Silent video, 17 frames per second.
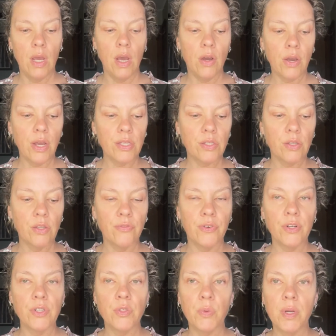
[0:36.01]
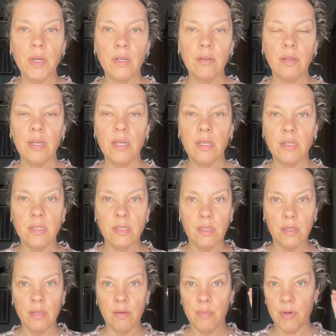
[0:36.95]
Okay, so the first one is
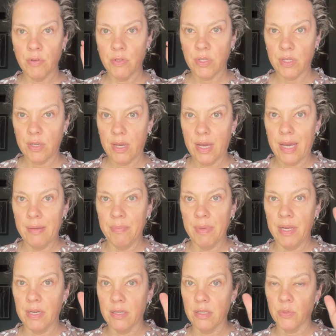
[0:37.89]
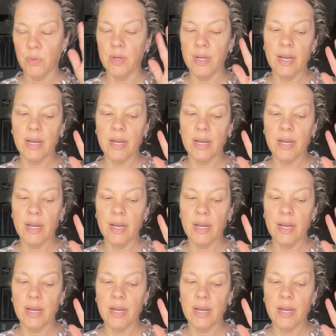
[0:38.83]
the most high maintenance one.